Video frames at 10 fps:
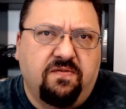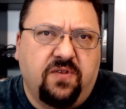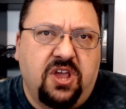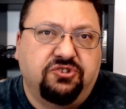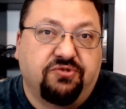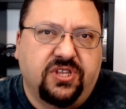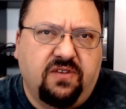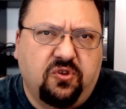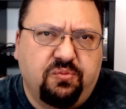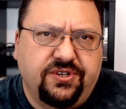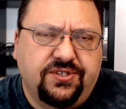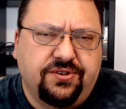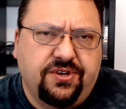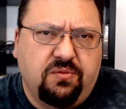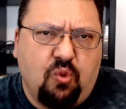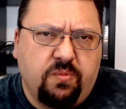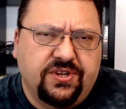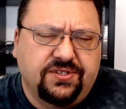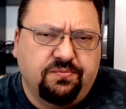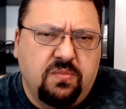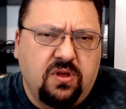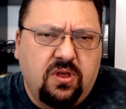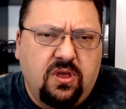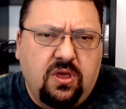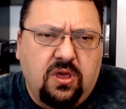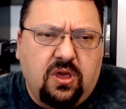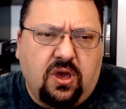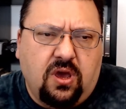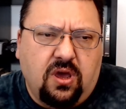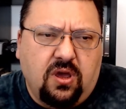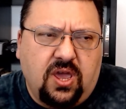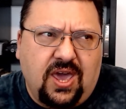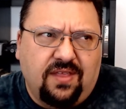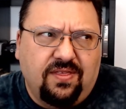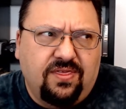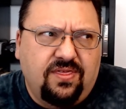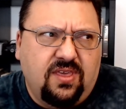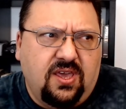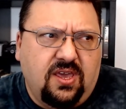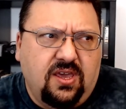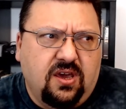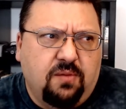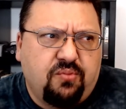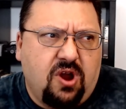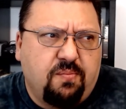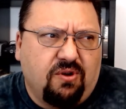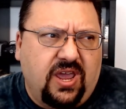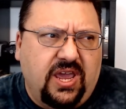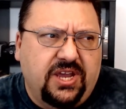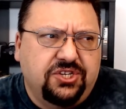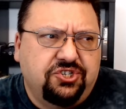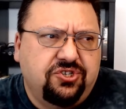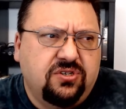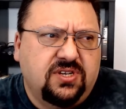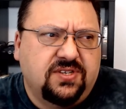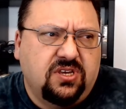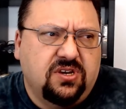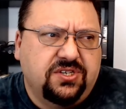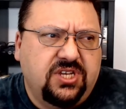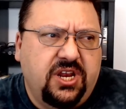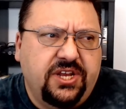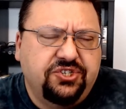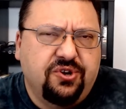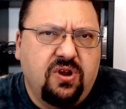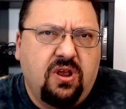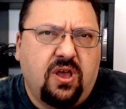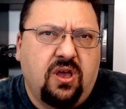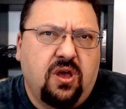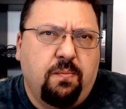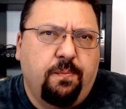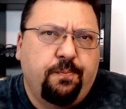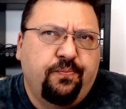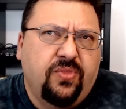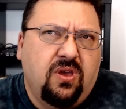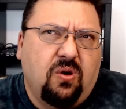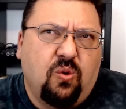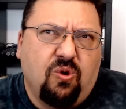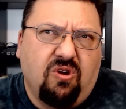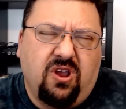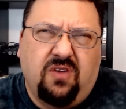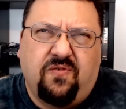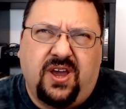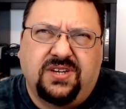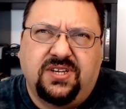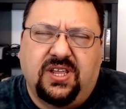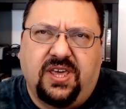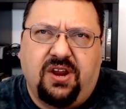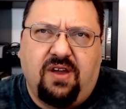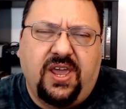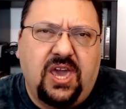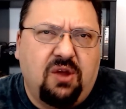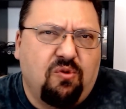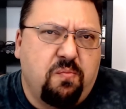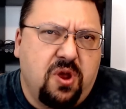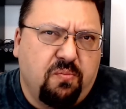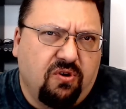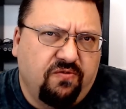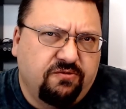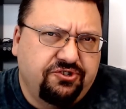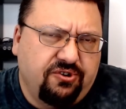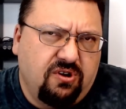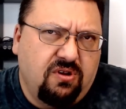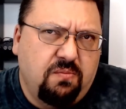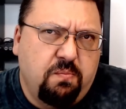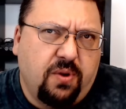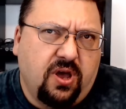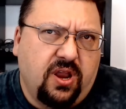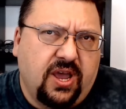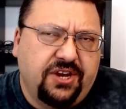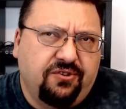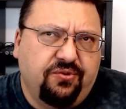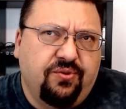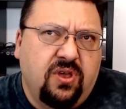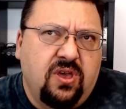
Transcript: entry level priesthood in Mormonism, at the proper age as a young teenager, or if I did it later. I can't remember for sure, but I do